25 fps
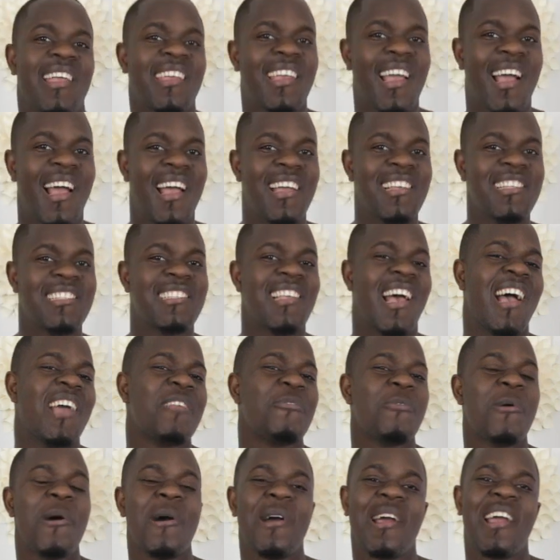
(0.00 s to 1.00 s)
Hi guys,
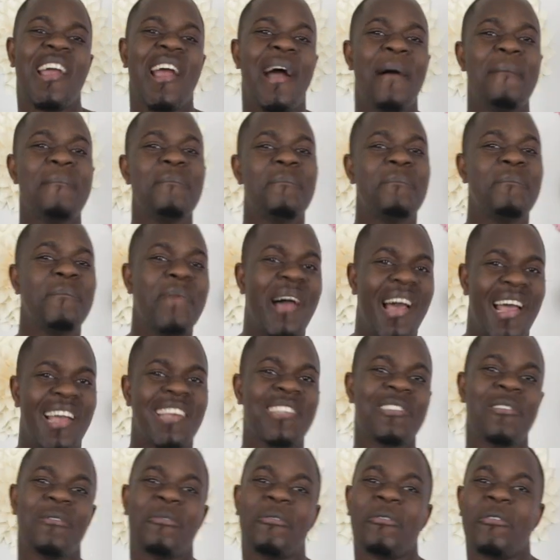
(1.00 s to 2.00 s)
and welcome
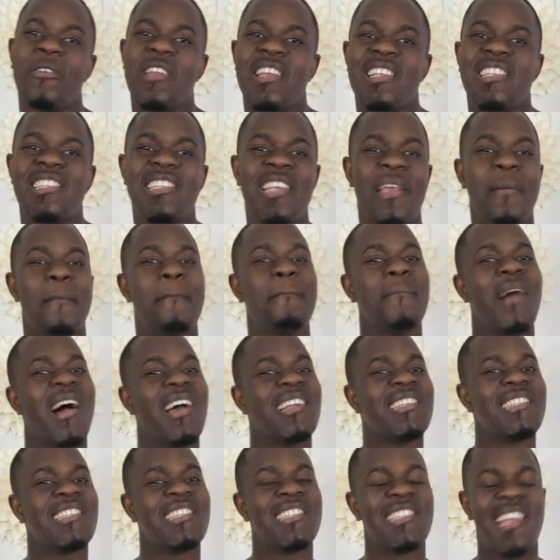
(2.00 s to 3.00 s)
back to Free Tip
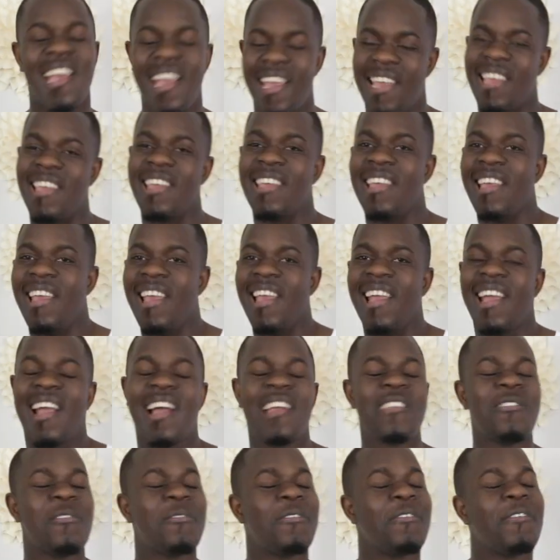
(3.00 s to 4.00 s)
Monday.
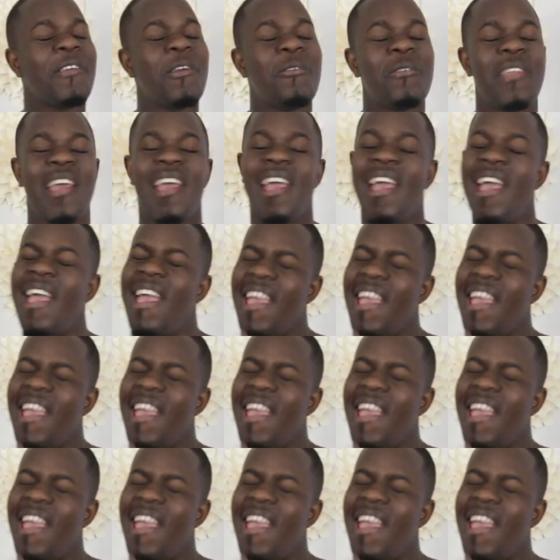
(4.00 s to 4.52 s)
Can you feel the